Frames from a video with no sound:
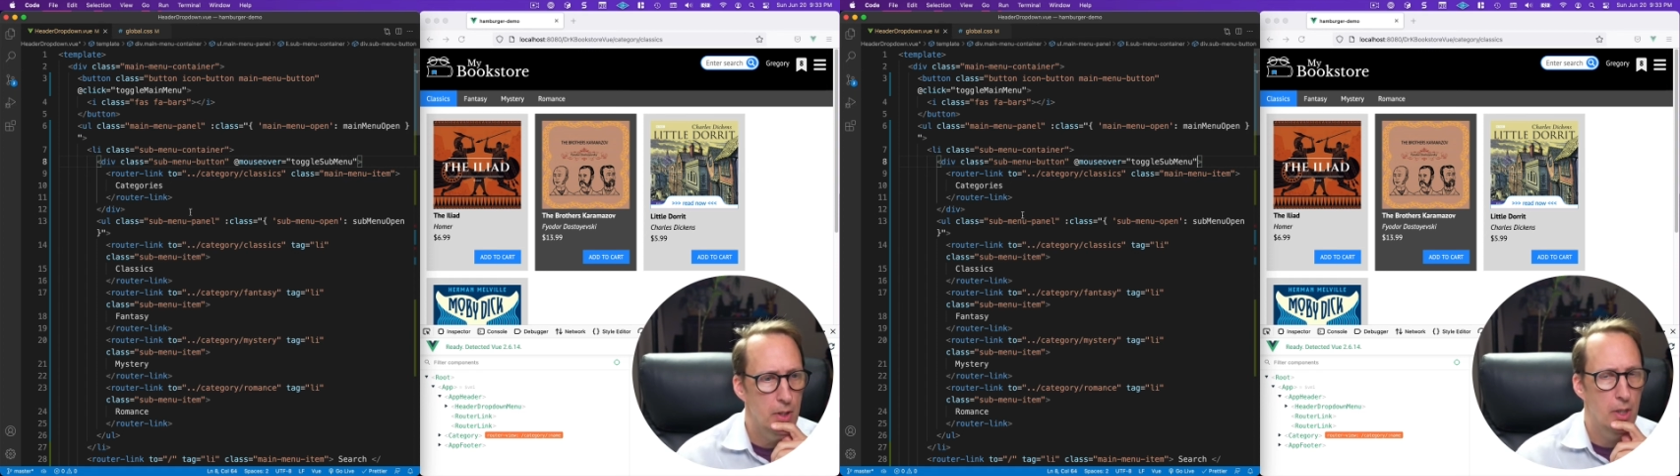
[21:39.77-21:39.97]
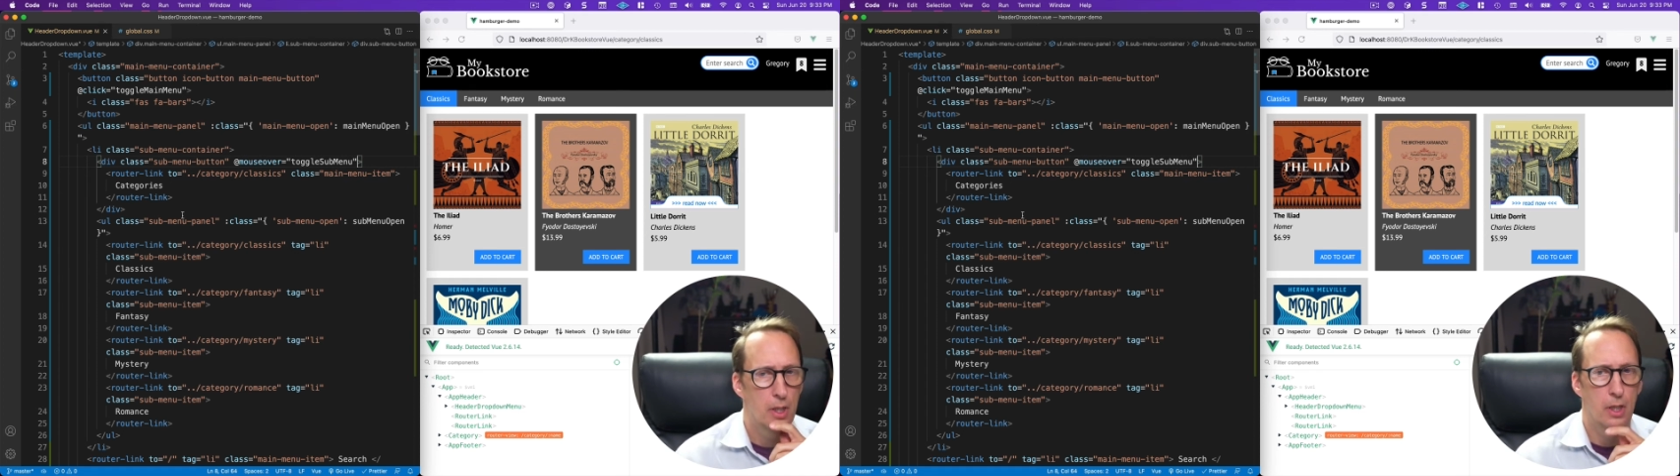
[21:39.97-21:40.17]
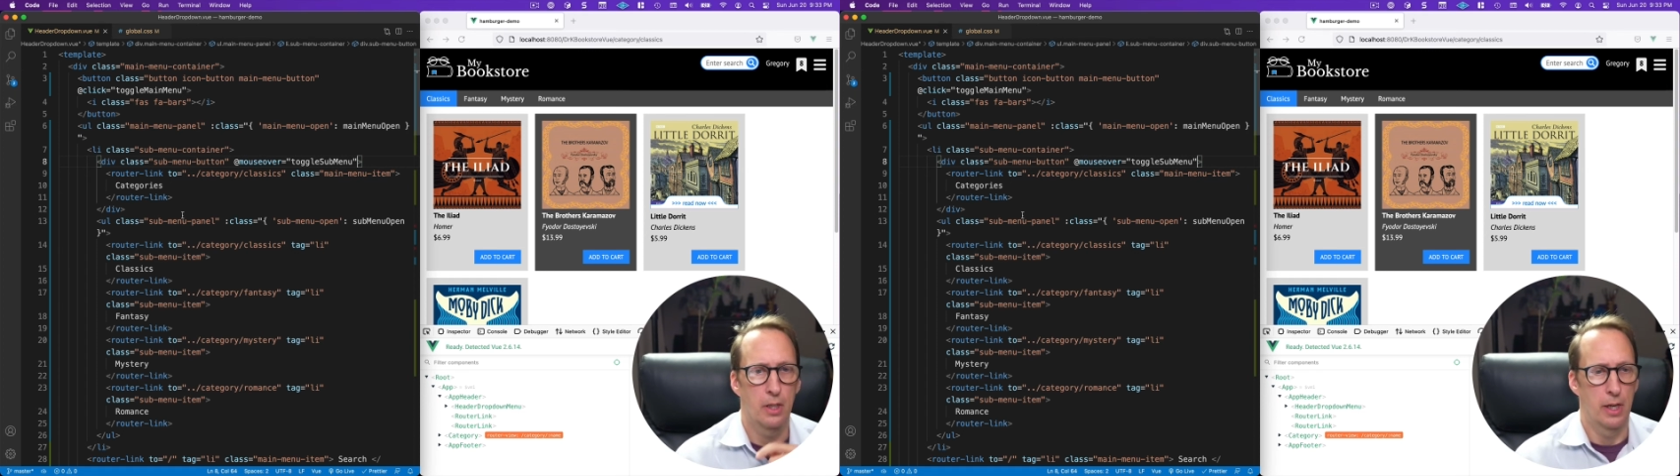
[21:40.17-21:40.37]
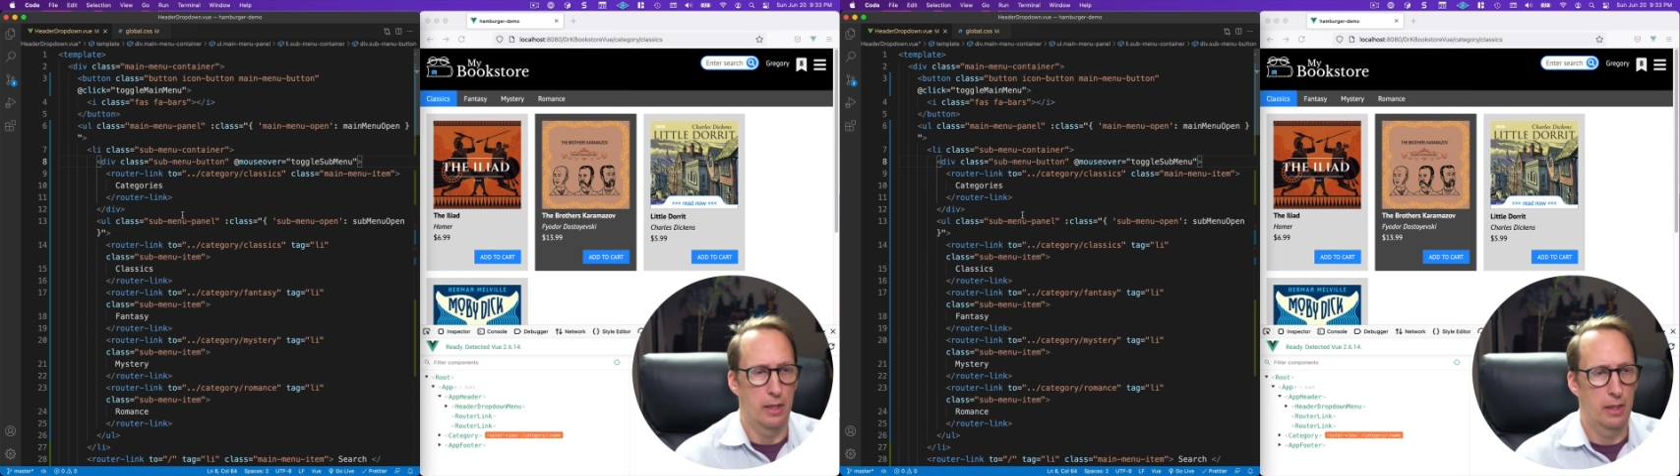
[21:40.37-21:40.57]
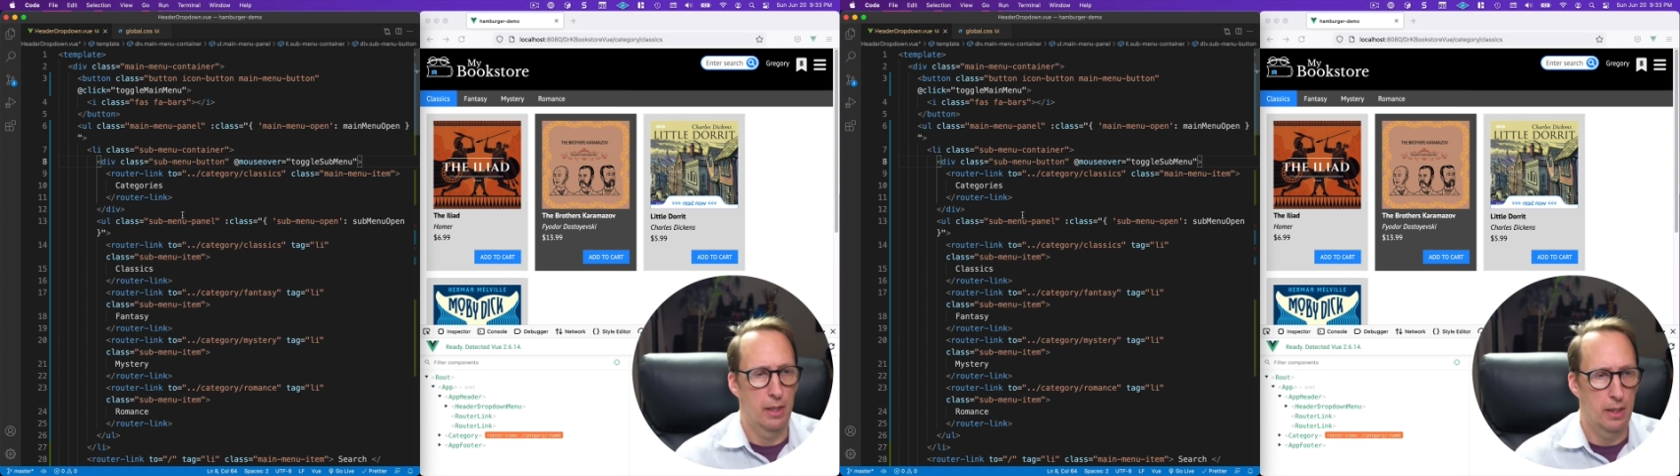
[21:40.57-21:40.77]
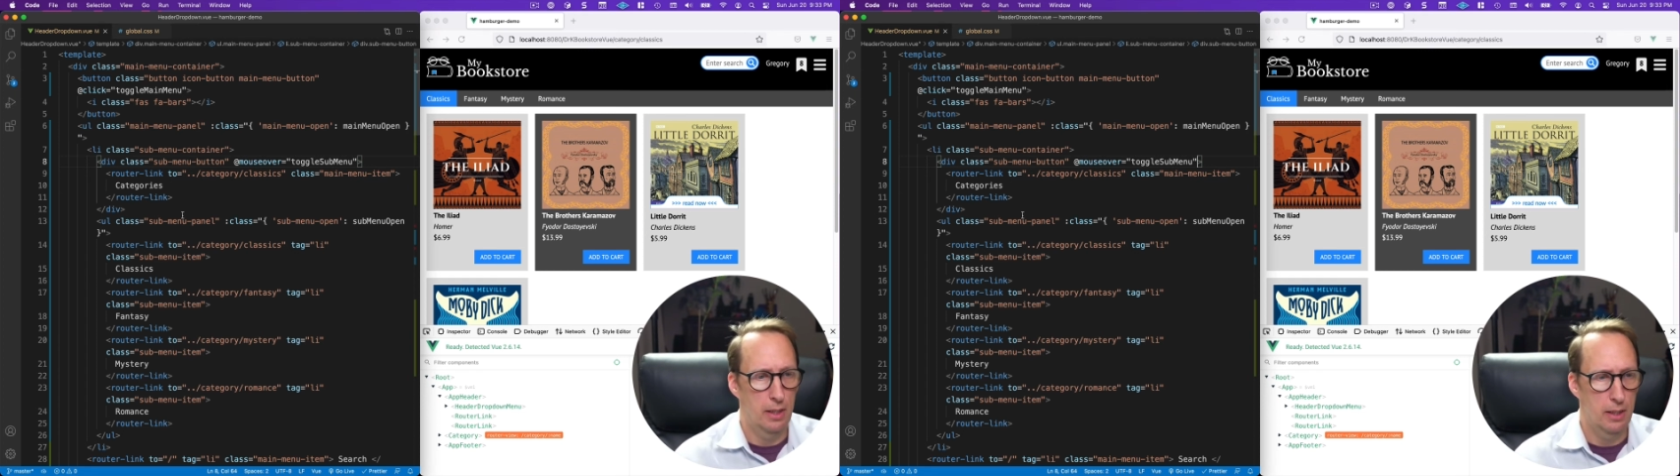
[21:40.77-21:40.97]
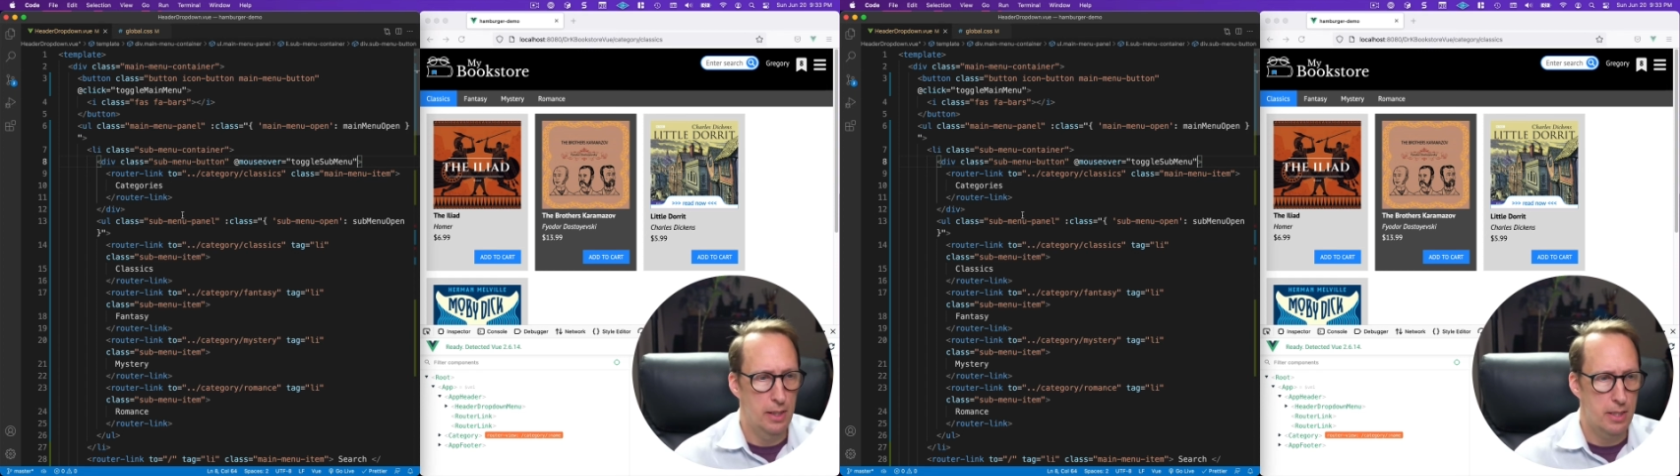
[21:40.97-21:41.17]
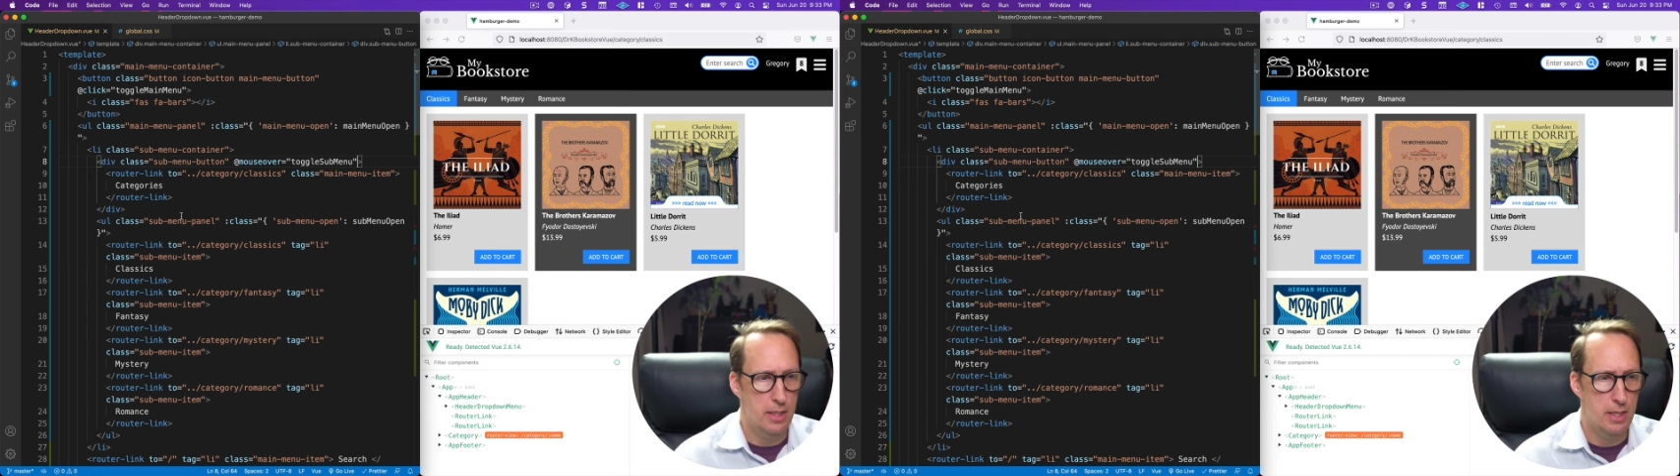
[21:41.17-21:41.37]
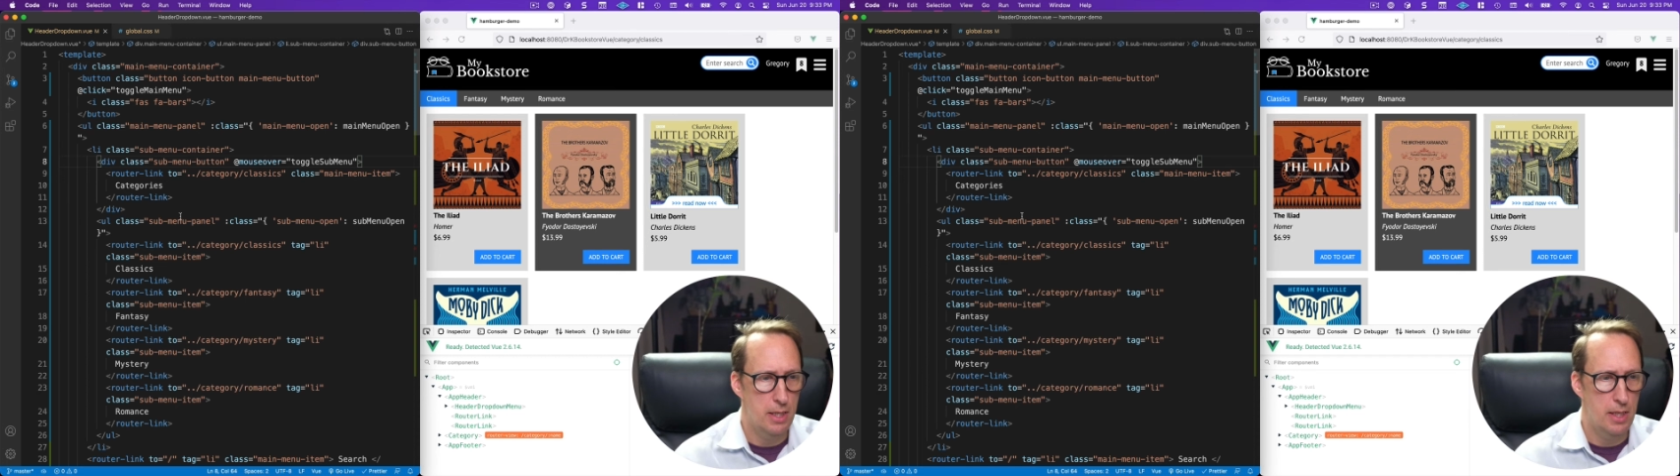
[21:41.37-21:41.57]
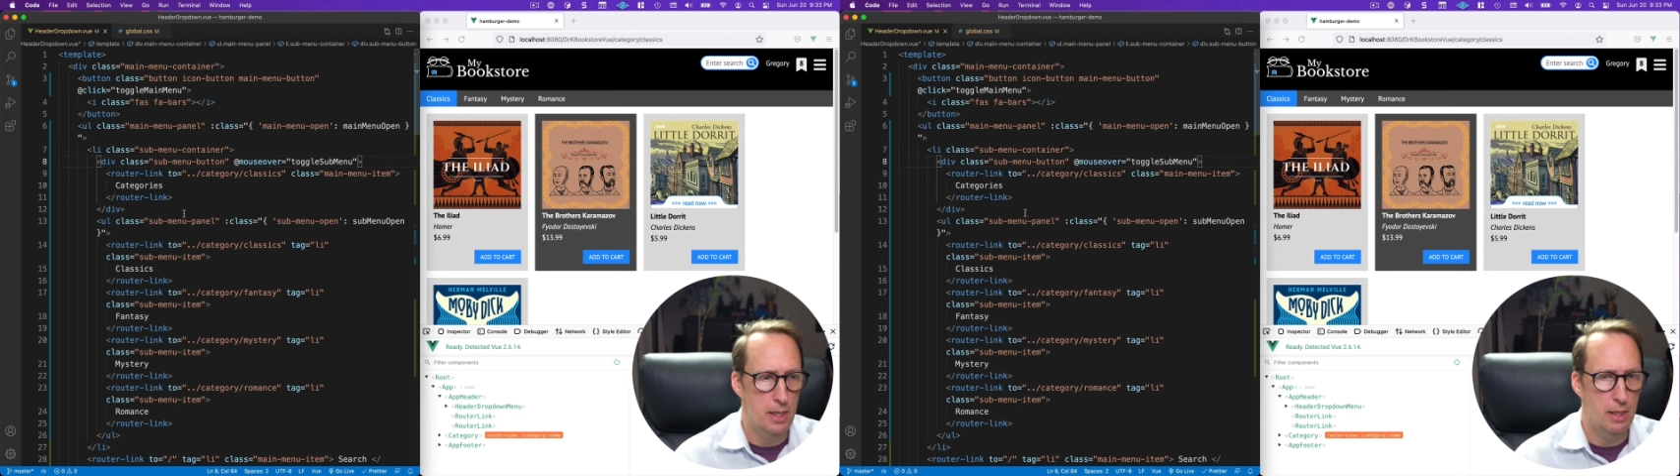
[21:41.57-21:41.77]
All right, let's
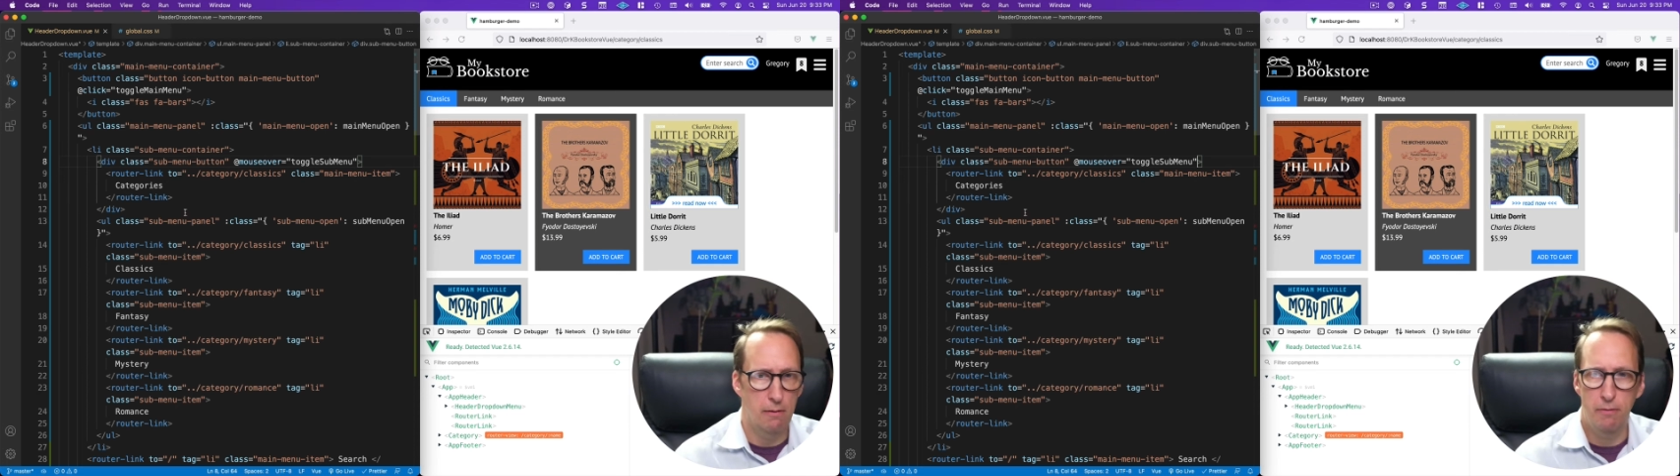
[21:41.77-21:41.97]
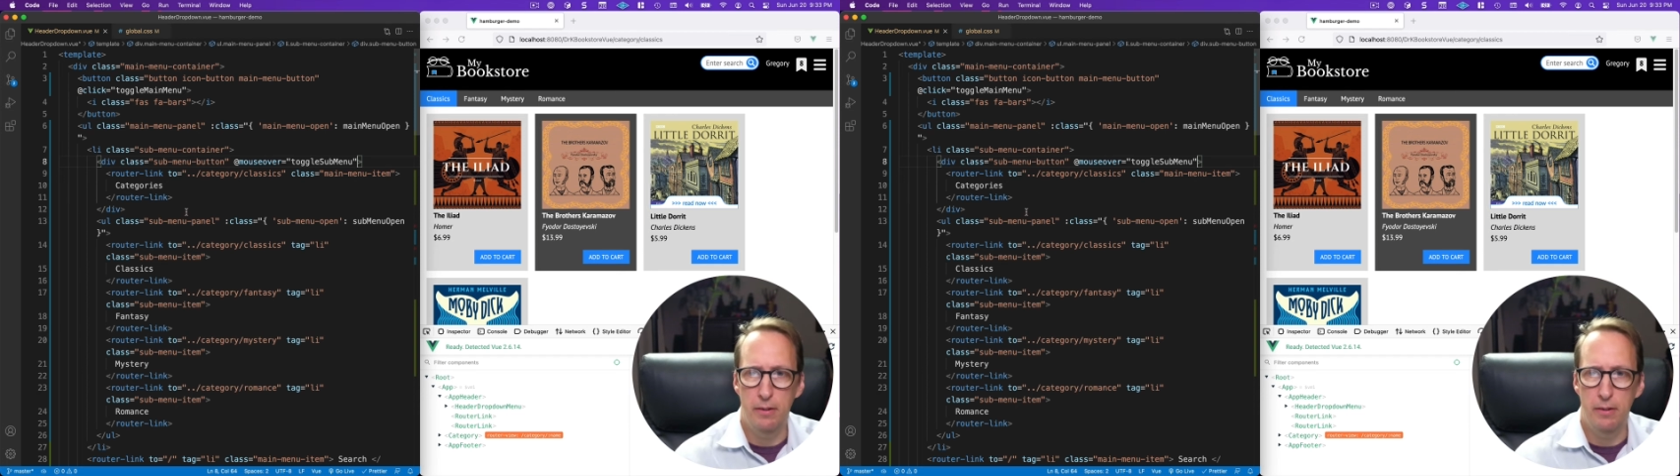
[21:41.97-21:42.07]
see if